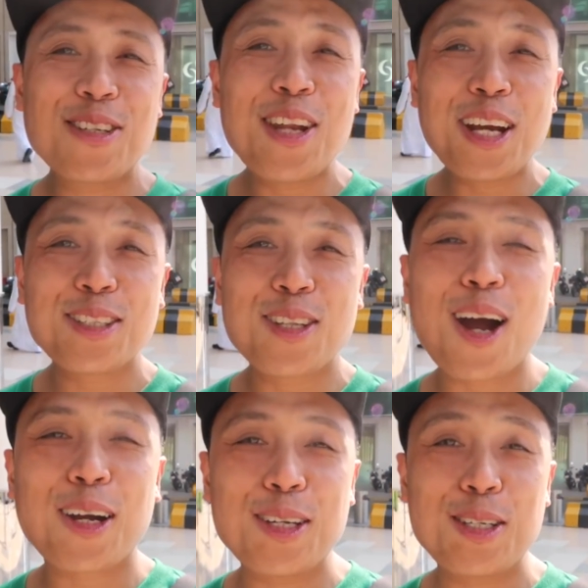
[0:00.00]
So the next
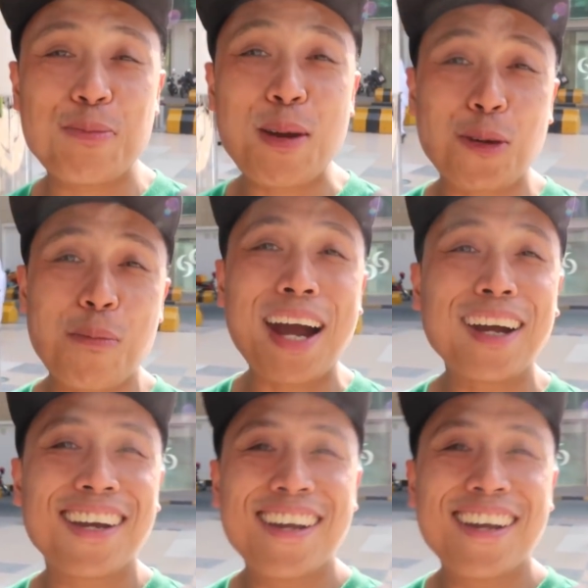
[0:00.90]
stock is Metrobank.